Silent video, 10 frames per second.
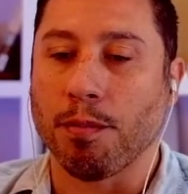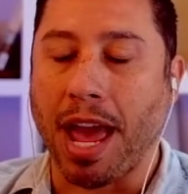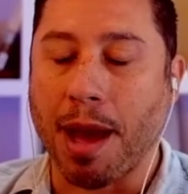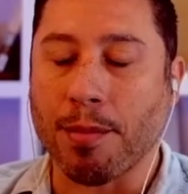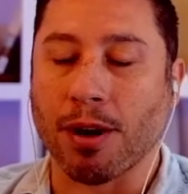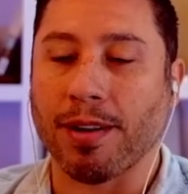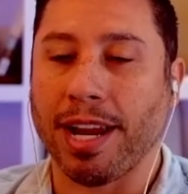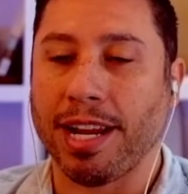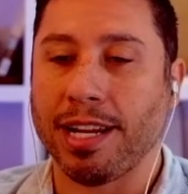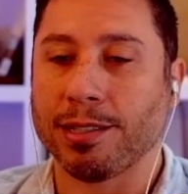
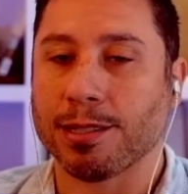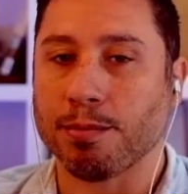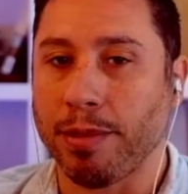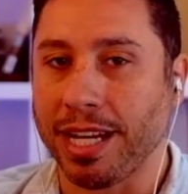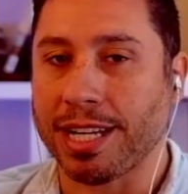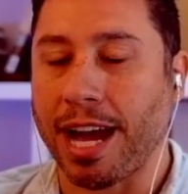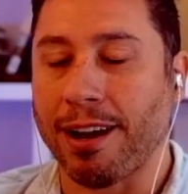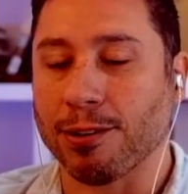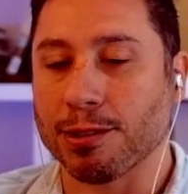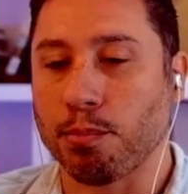MRAs,
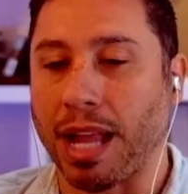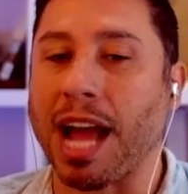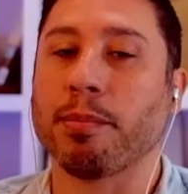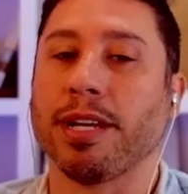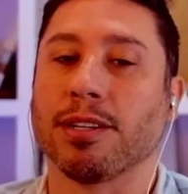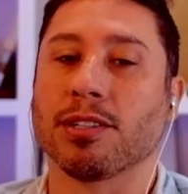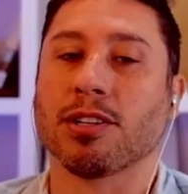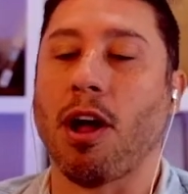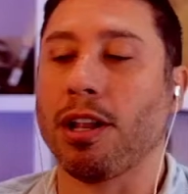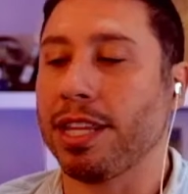MGTOWs, black pillars,
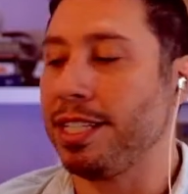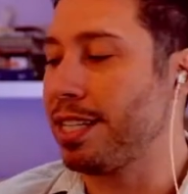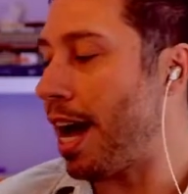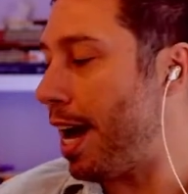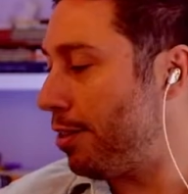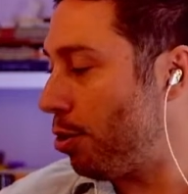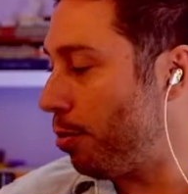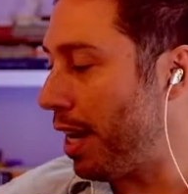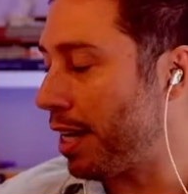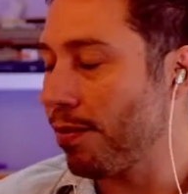all of these guys who
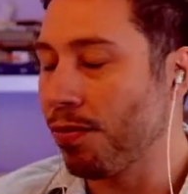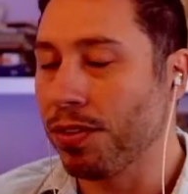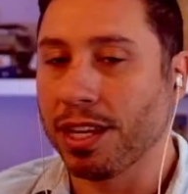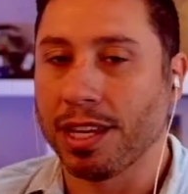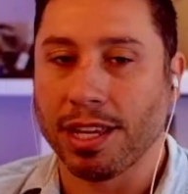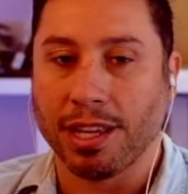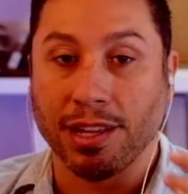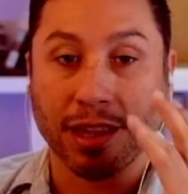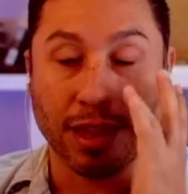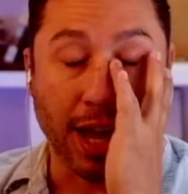make
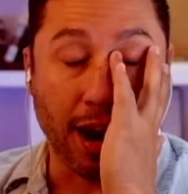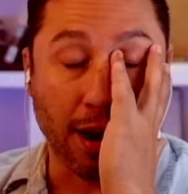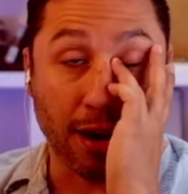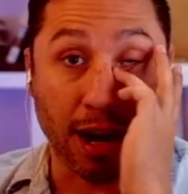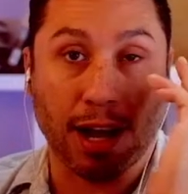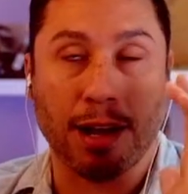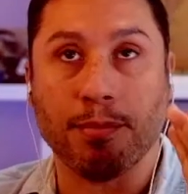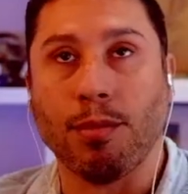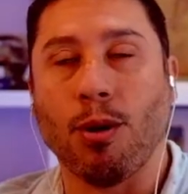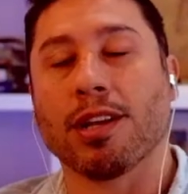their
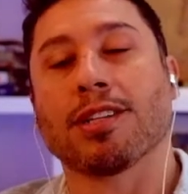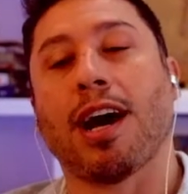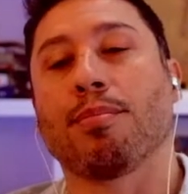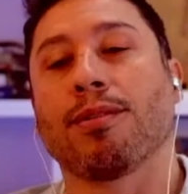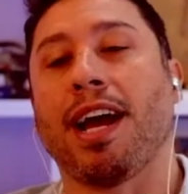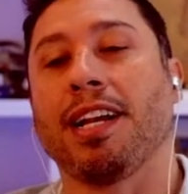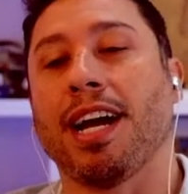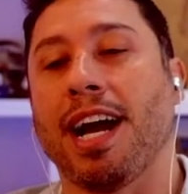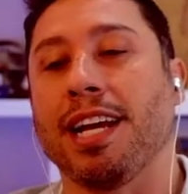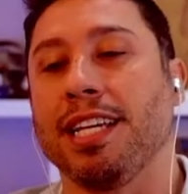modus
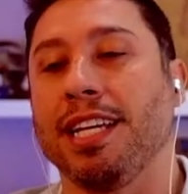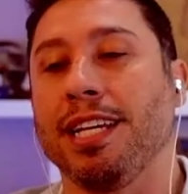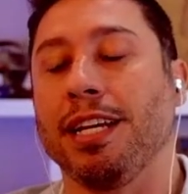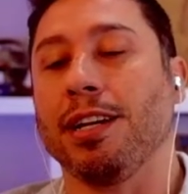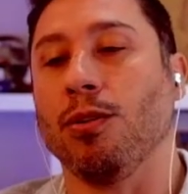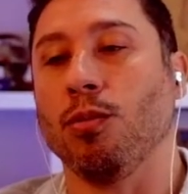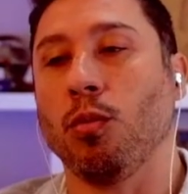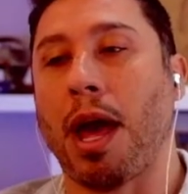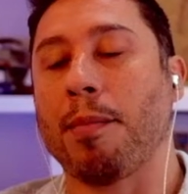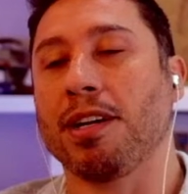operandi, the, you know,
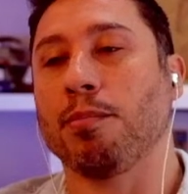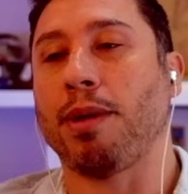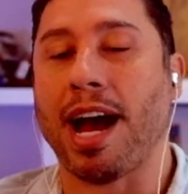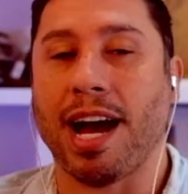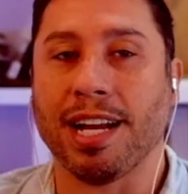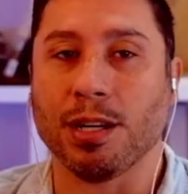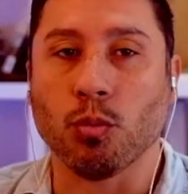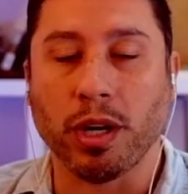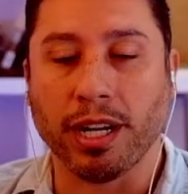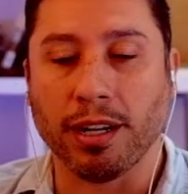women are bad and
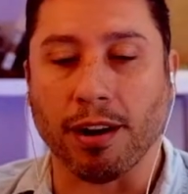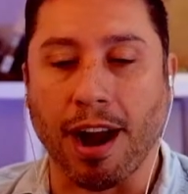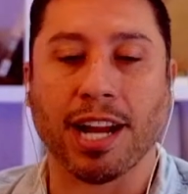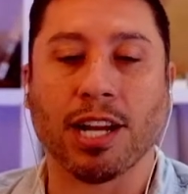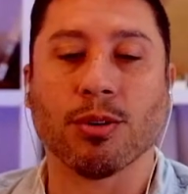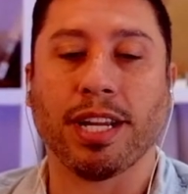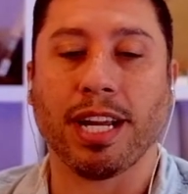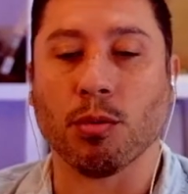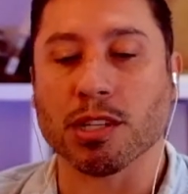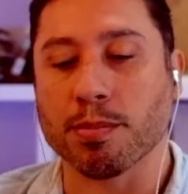we are angry
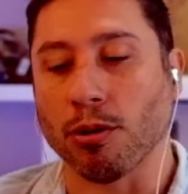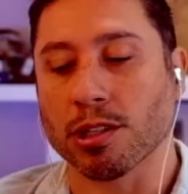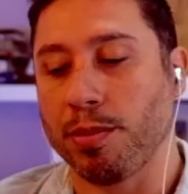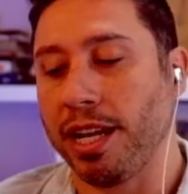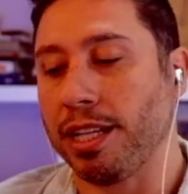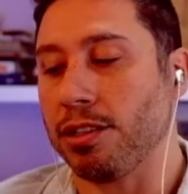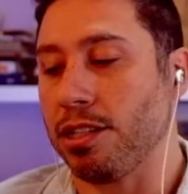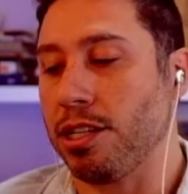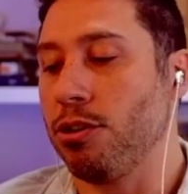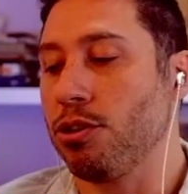and we're supposed to be, and there's
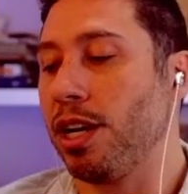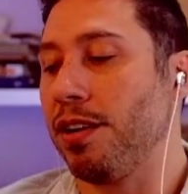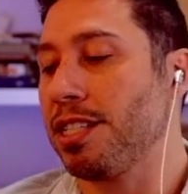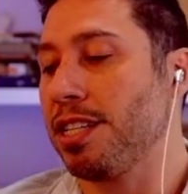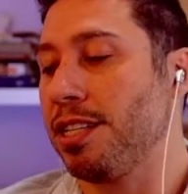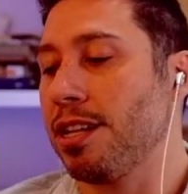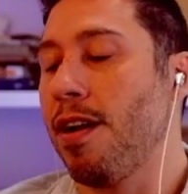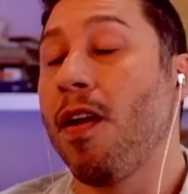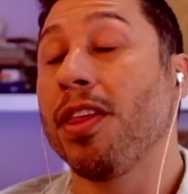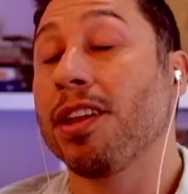these huge grievances.
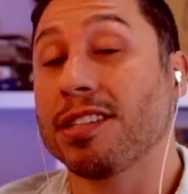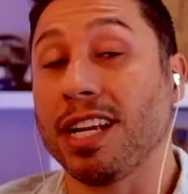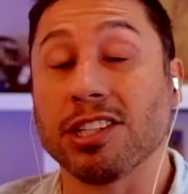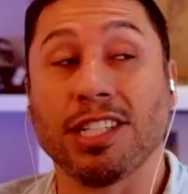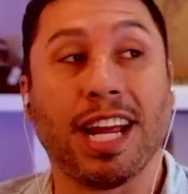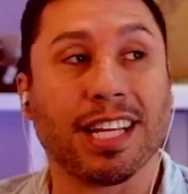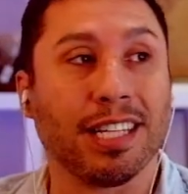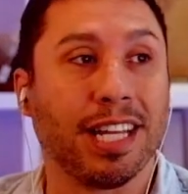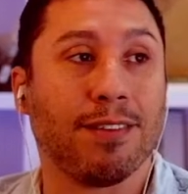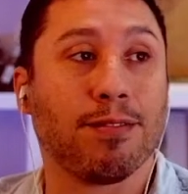They're essentially taking the
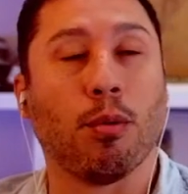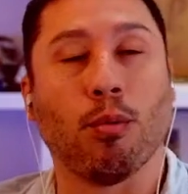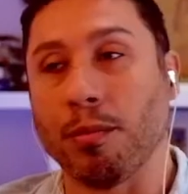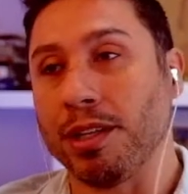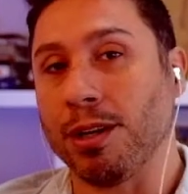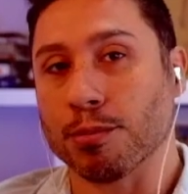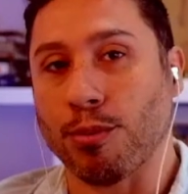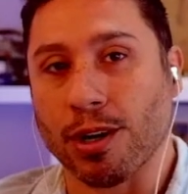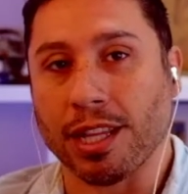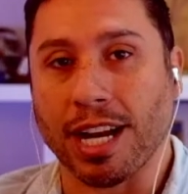lead from a woman that was
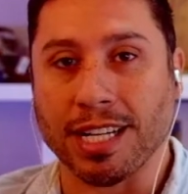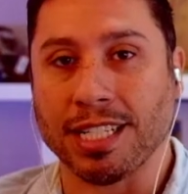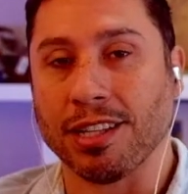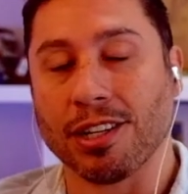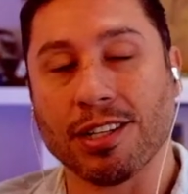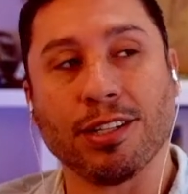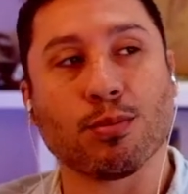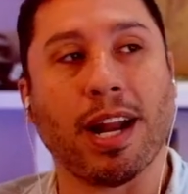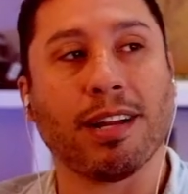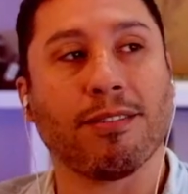born in the 1930s,
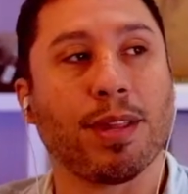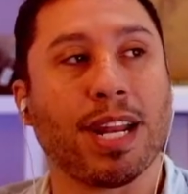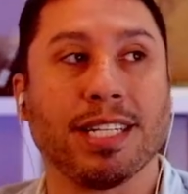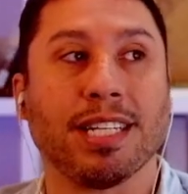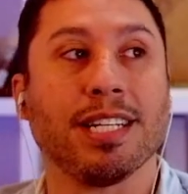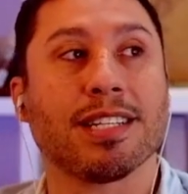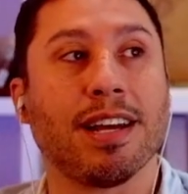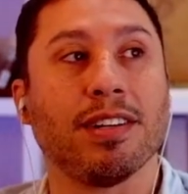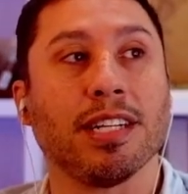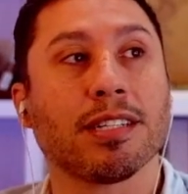writing from the
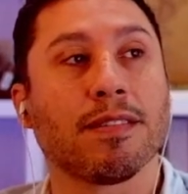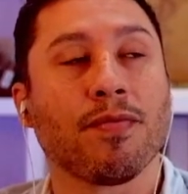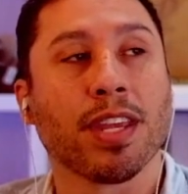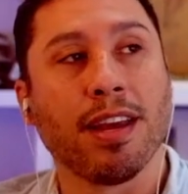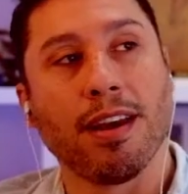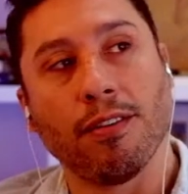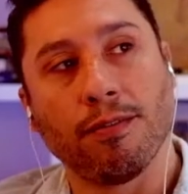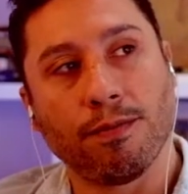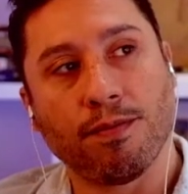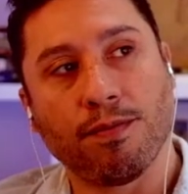1970s.
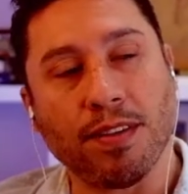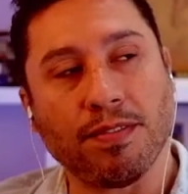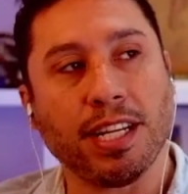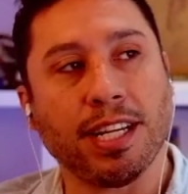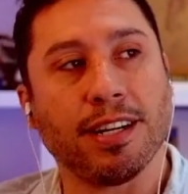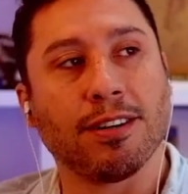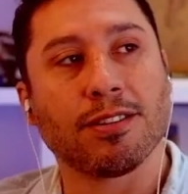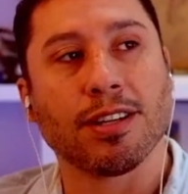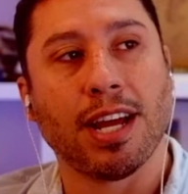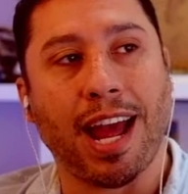50
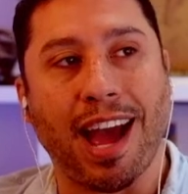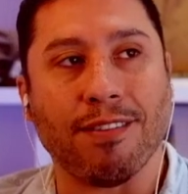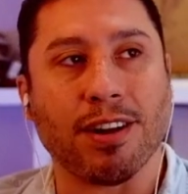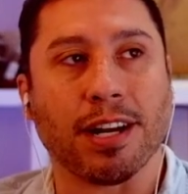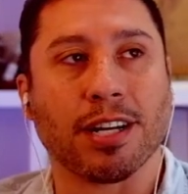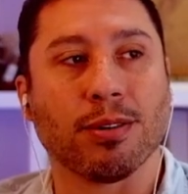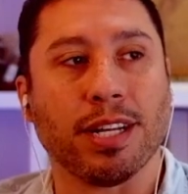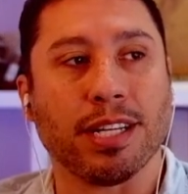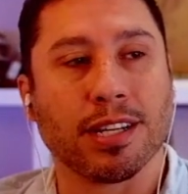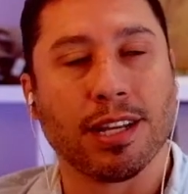years have not
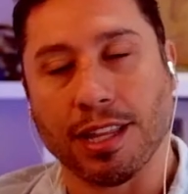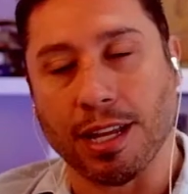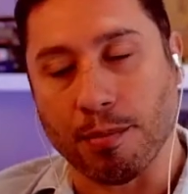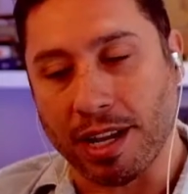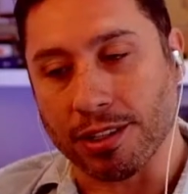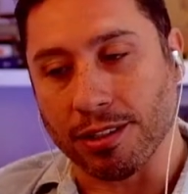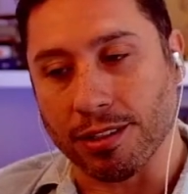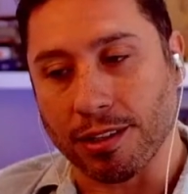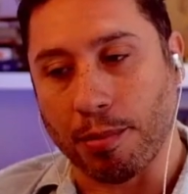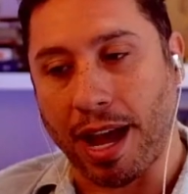increased their
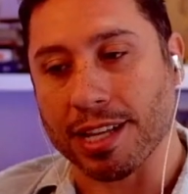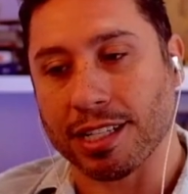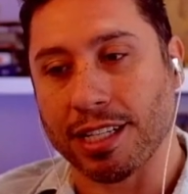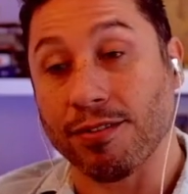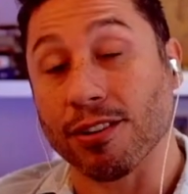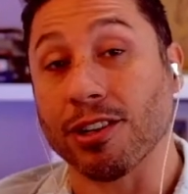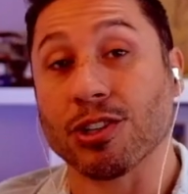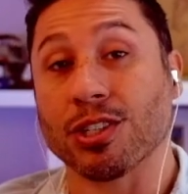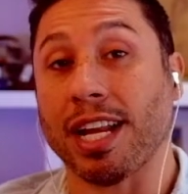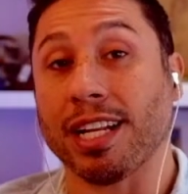mental capacity for
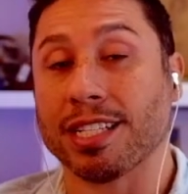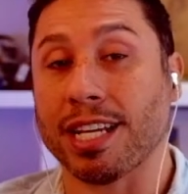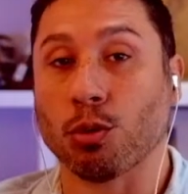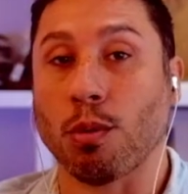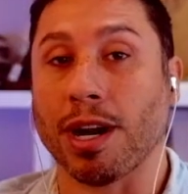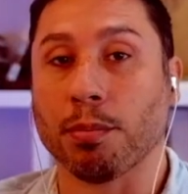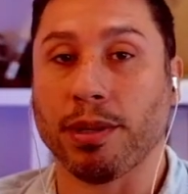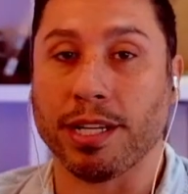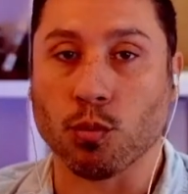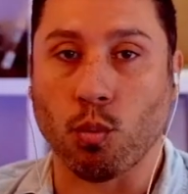understanding the sexual
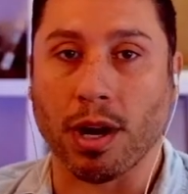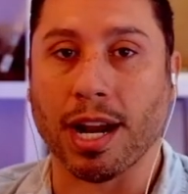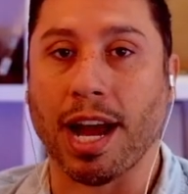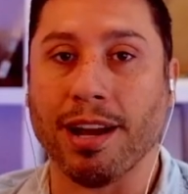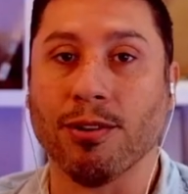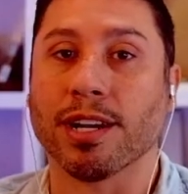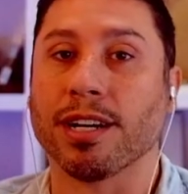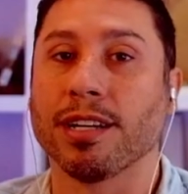marketplace one iota.